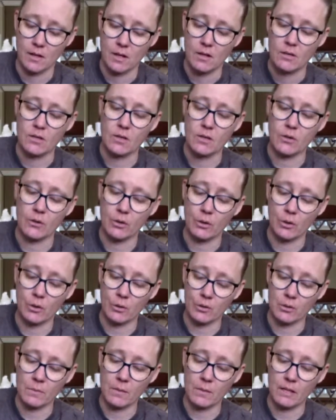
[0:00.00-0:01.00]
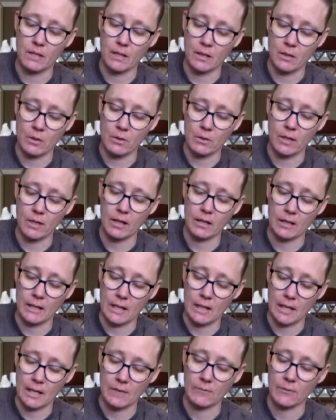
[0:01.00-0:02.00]
So you'll ultimately locate the
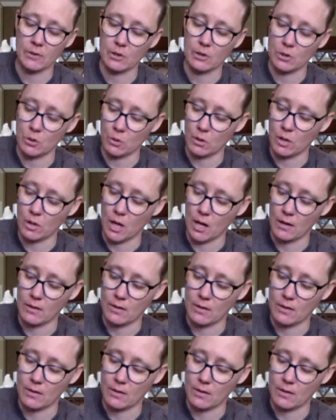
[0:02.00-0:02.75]
key for the door lock.